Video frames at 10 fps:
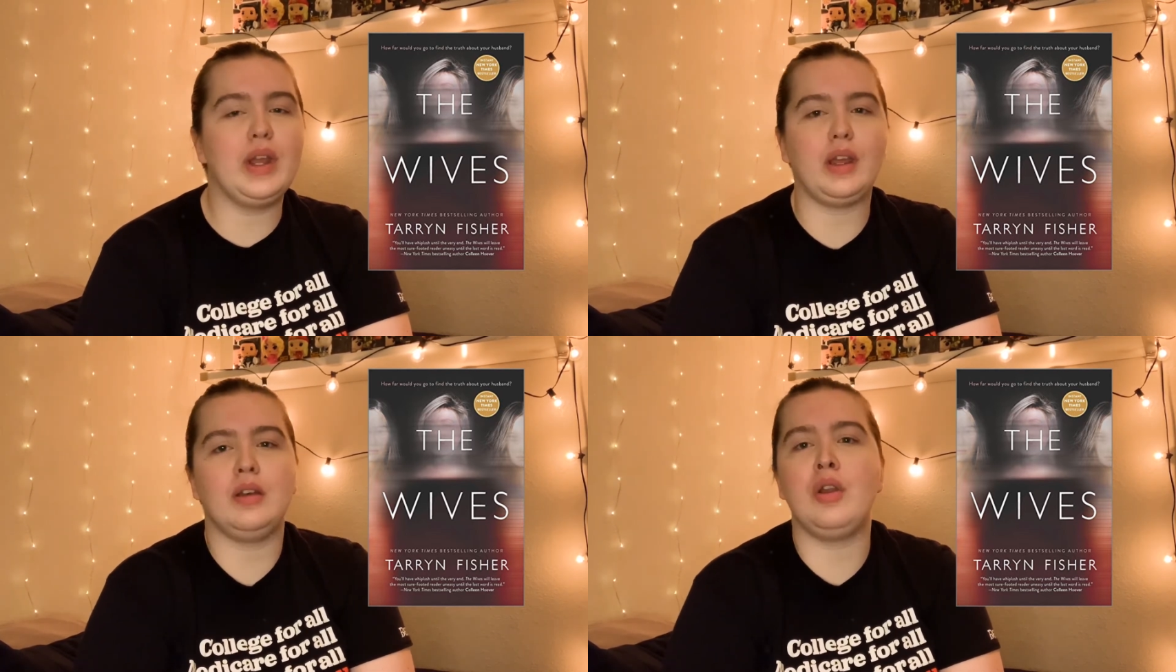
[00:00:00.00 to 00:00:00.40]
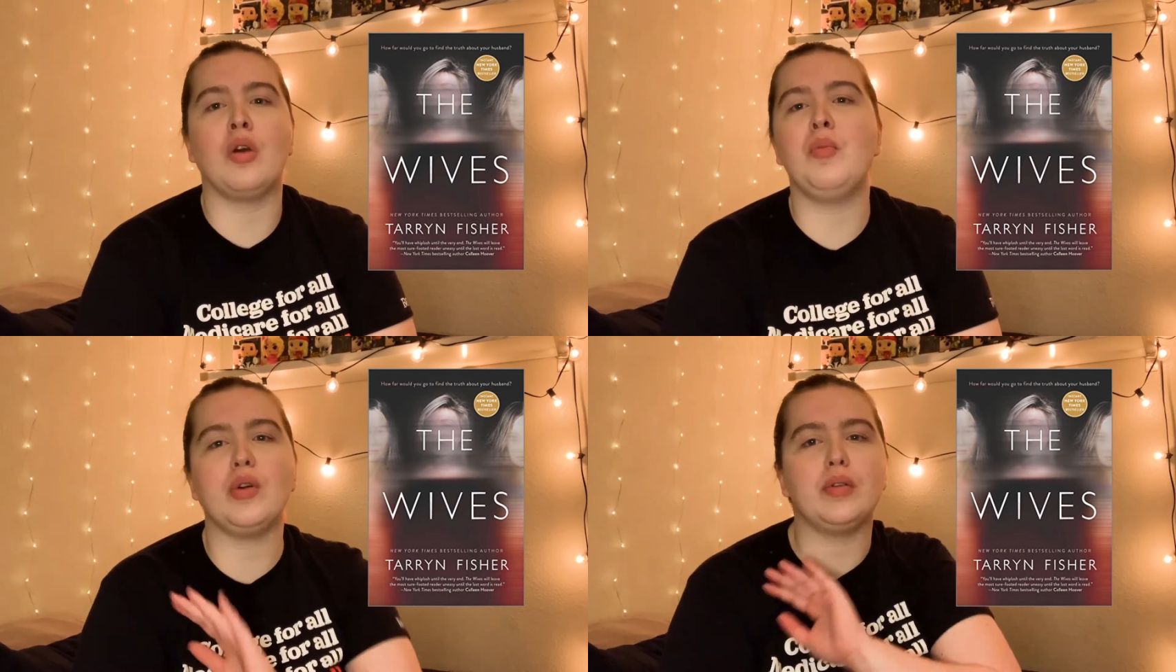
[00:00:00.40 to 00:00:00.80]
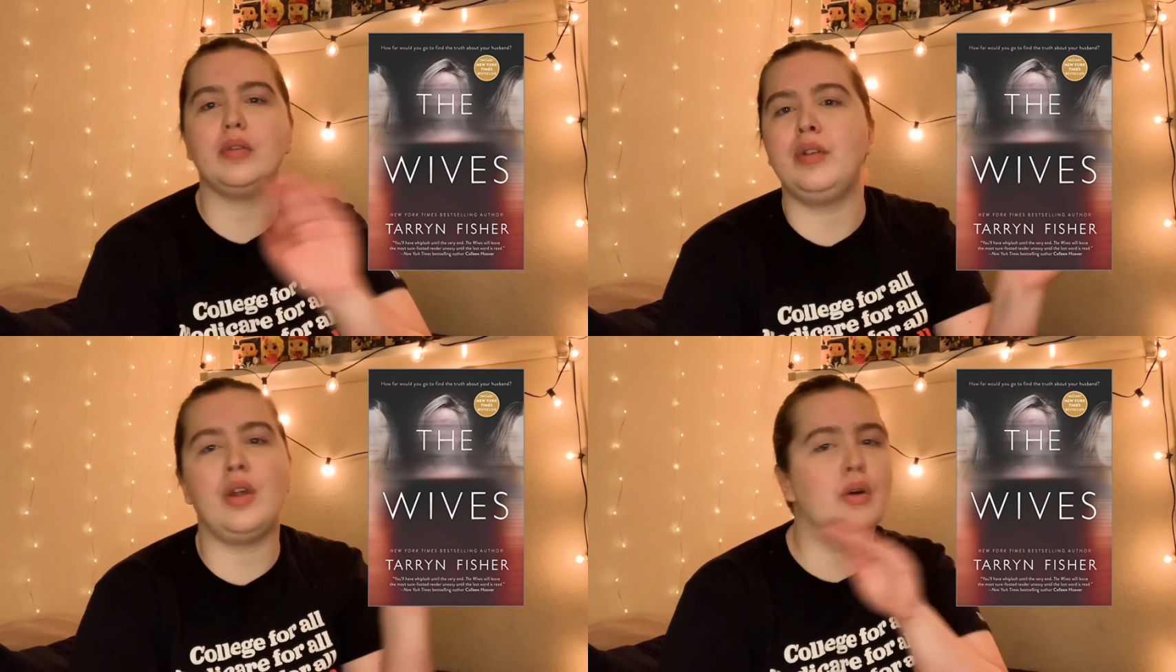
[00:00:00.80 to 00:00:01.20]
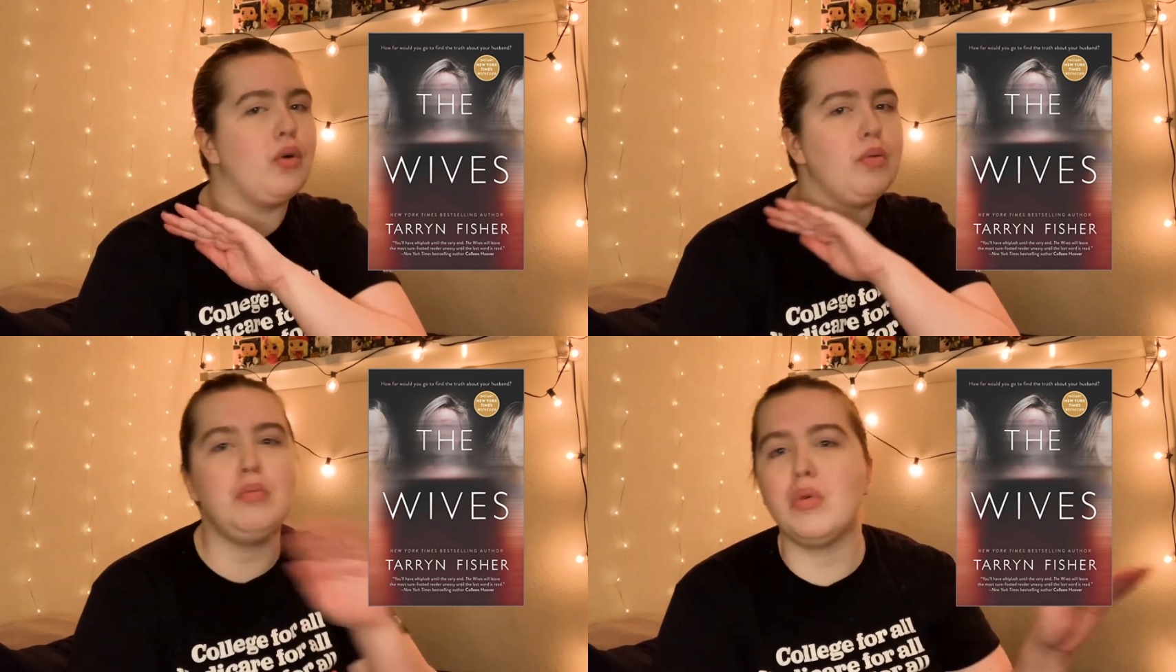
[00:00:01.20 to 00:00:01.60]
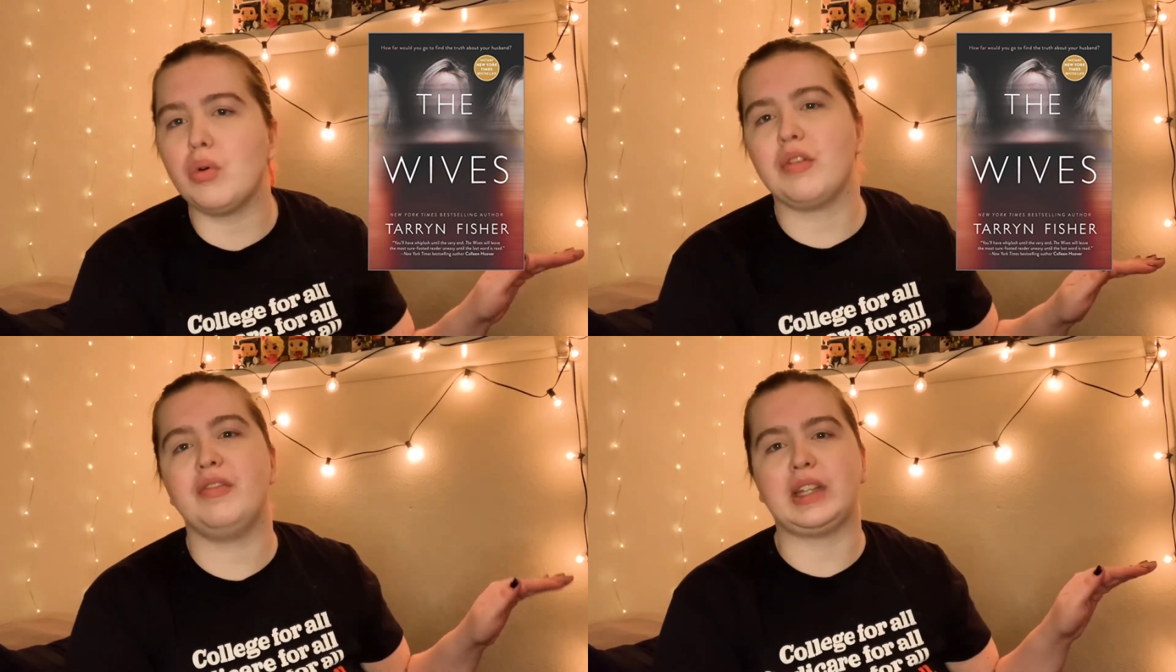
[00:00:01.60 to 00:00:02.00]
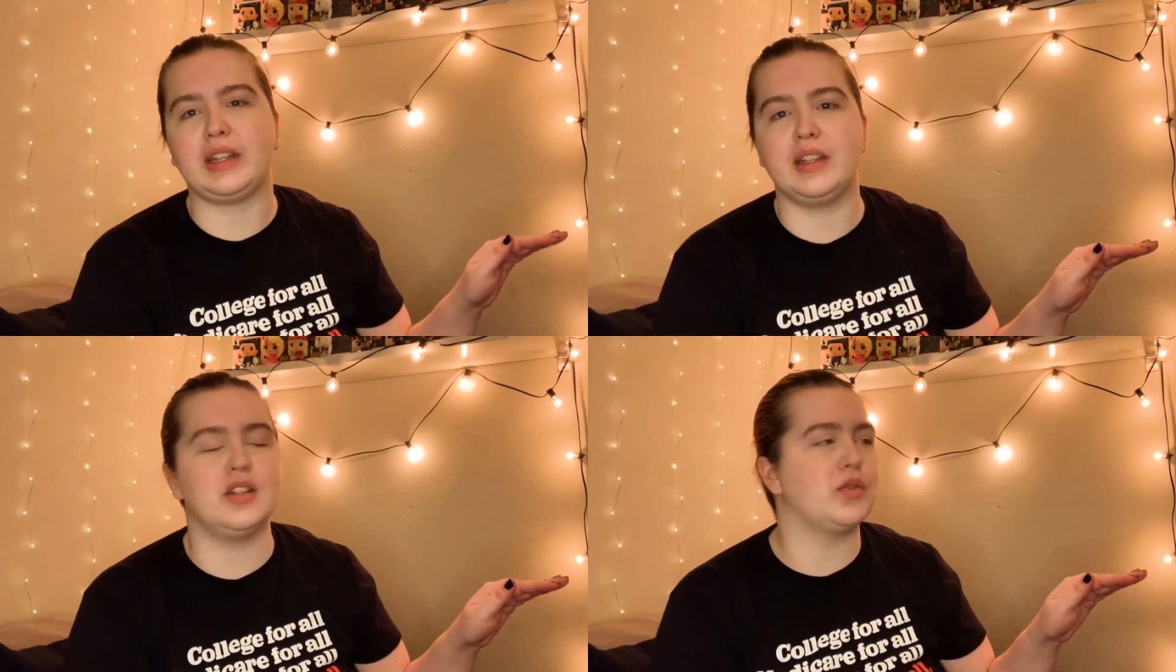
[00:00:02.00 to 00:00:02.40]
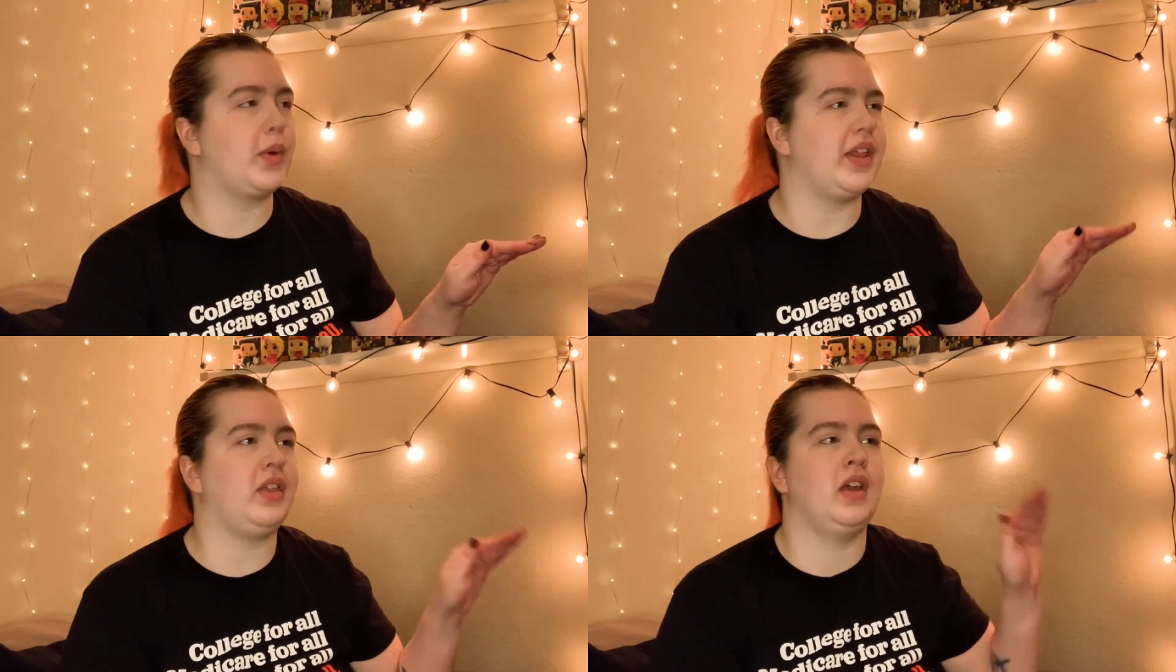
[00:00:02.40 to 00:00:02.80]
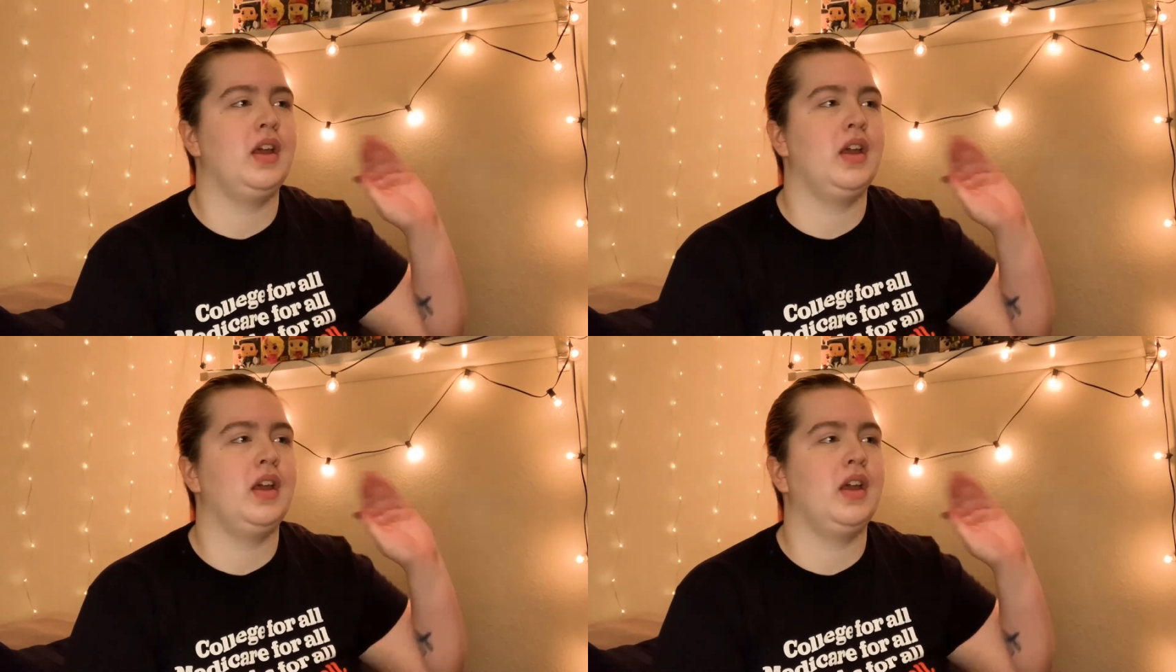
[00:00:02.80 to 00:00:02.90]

No more villains with